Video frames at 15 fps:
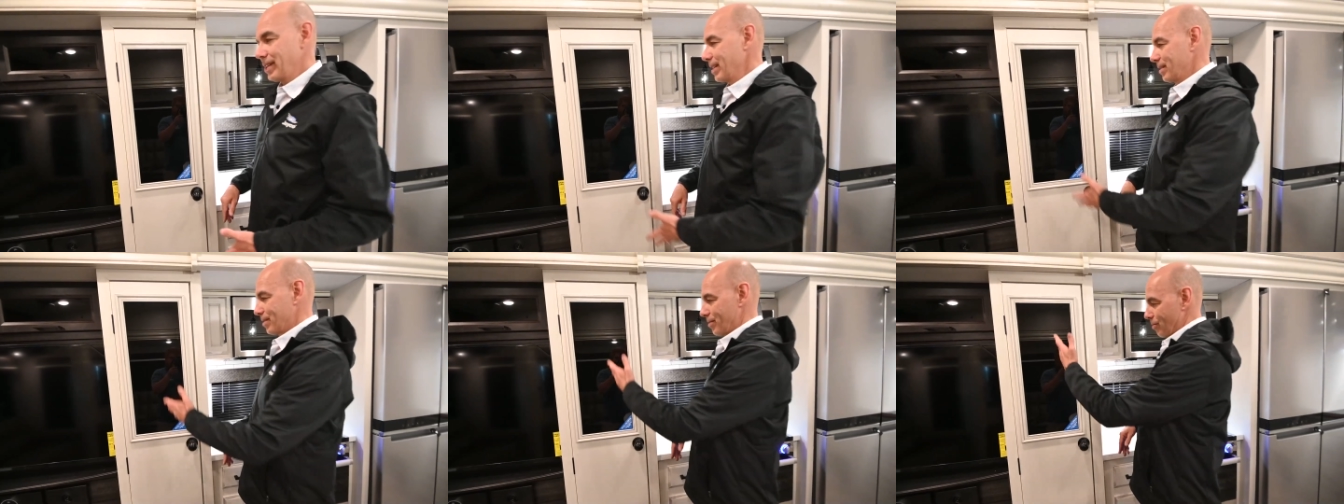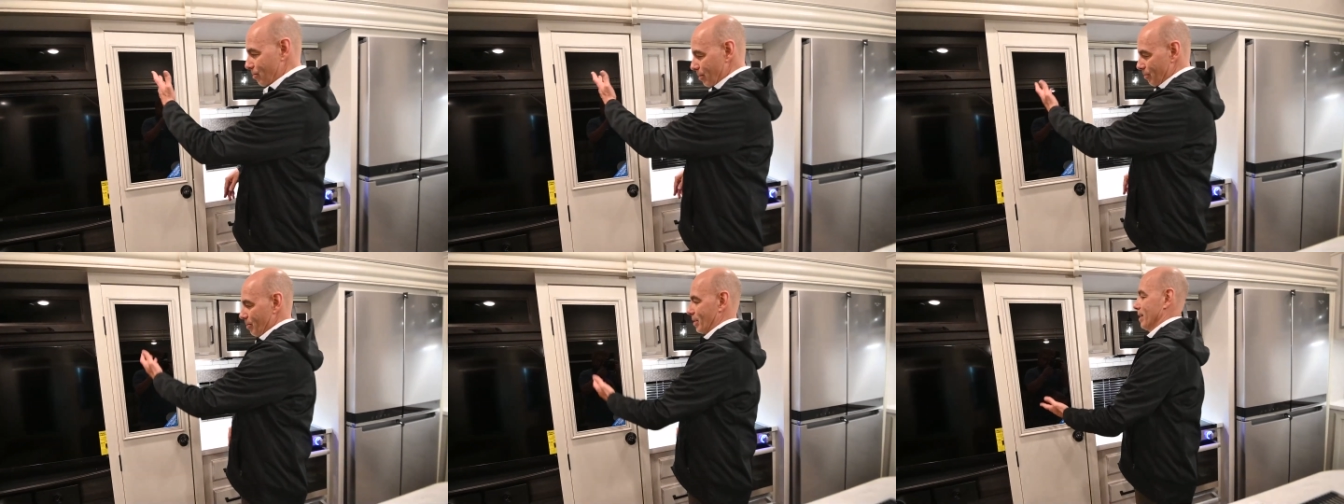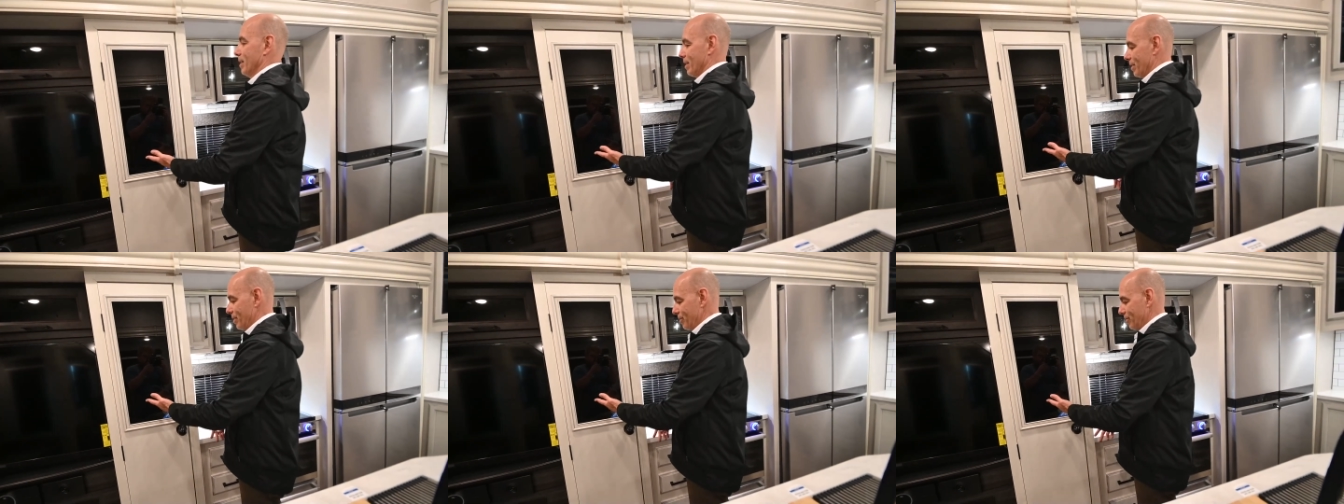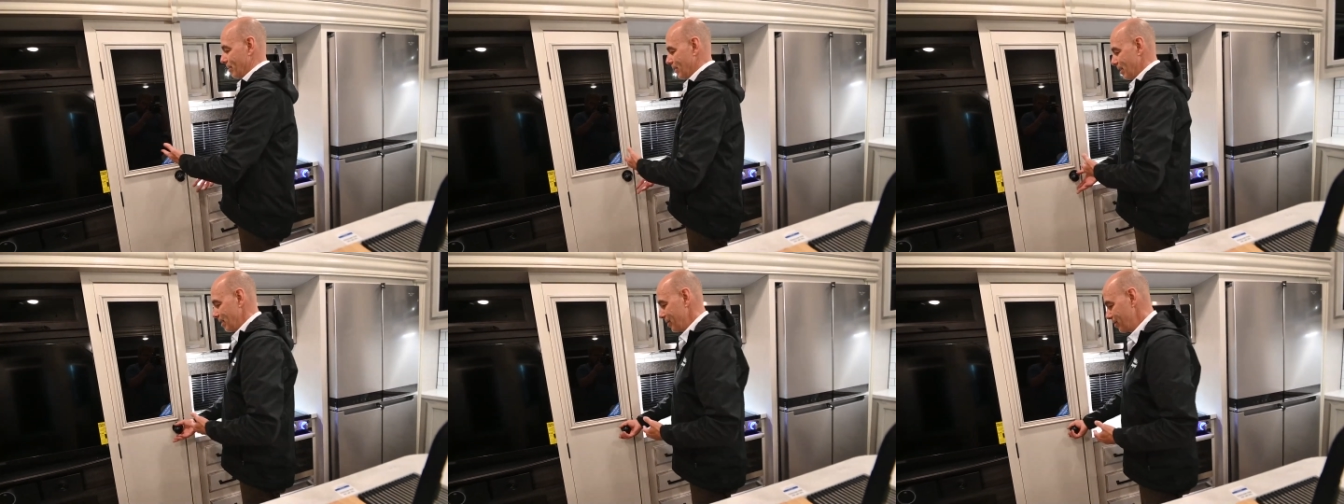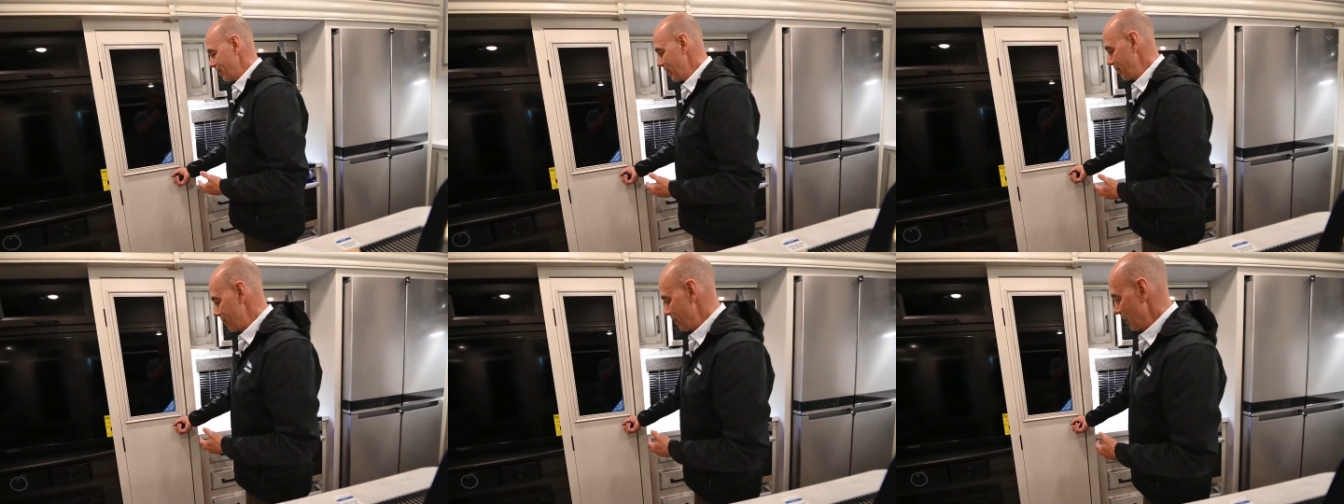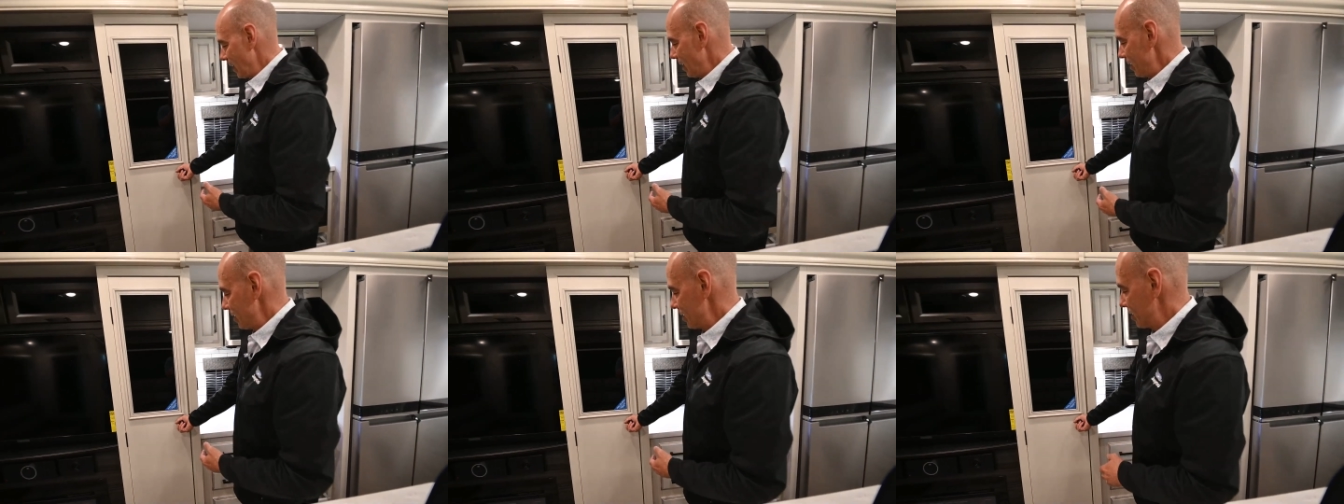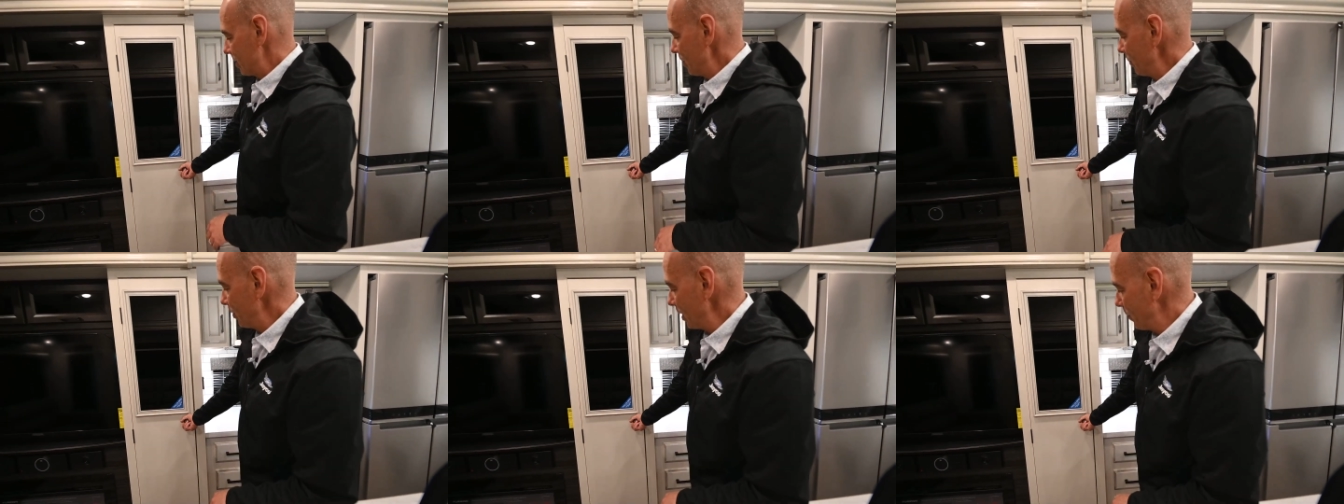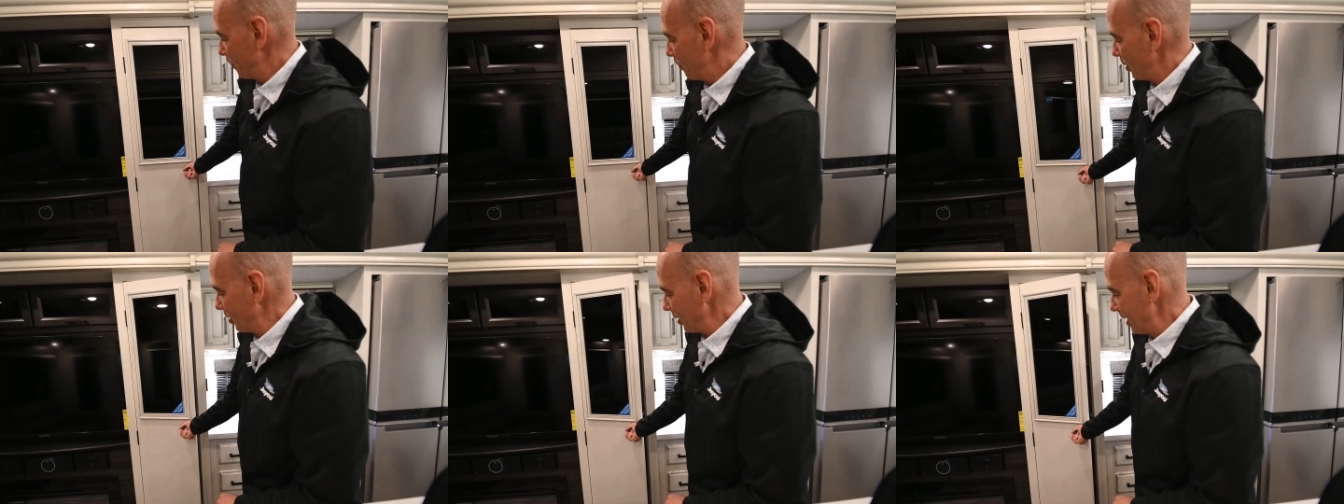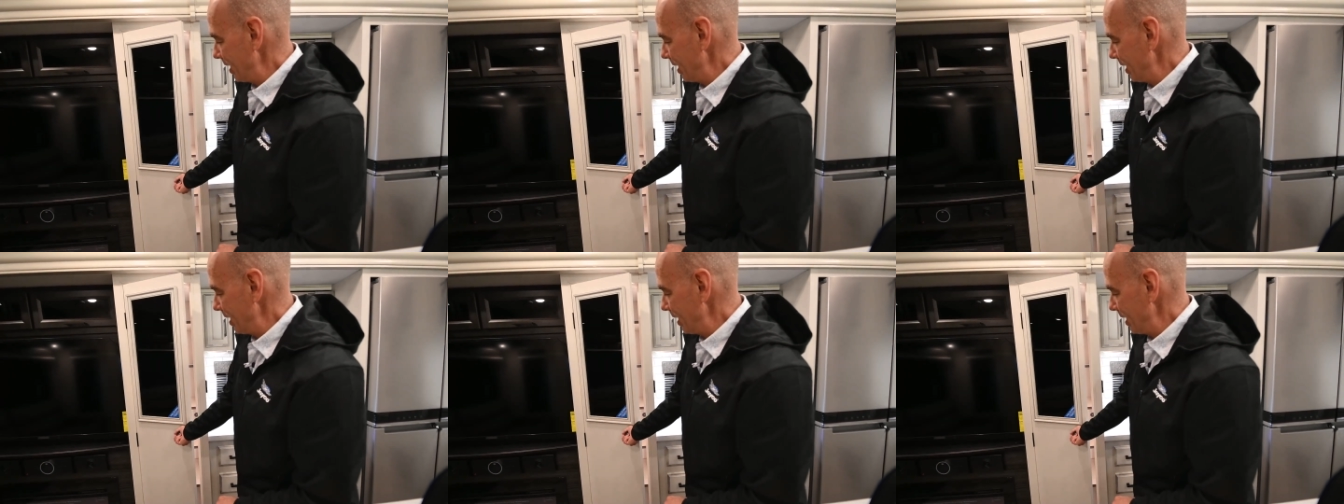list or what we're going to do on our trip. Just simply pull